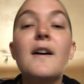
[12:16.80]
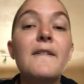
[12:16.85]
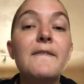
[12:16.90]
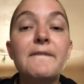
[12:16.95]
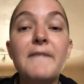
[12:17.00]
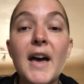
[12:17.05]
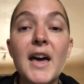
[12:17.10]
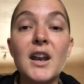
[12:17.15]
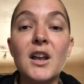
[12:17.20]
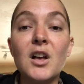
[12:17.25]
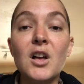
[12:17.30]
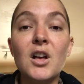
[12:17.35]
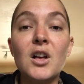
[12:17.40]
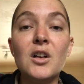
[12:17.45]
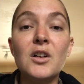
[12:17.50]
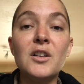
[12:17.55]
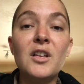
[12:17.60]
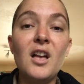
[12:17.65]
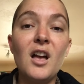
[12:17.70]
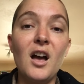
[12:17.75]

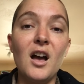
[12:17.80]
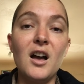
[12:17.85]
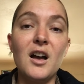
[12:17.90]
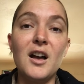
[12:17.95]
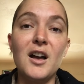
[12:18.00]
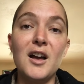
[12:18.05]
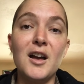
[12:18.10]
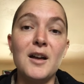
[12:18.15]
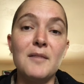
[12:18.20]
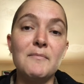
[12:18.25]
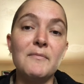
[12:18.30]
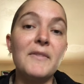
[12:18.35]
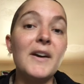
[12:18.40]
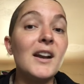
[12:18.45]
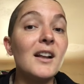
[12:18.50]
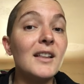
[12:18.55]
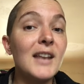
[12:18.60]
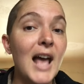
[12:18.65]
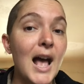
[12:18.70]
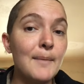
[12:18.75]
Fennel
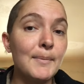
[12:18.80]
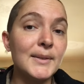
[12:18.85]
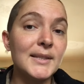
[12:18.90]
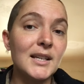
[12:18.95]
and apple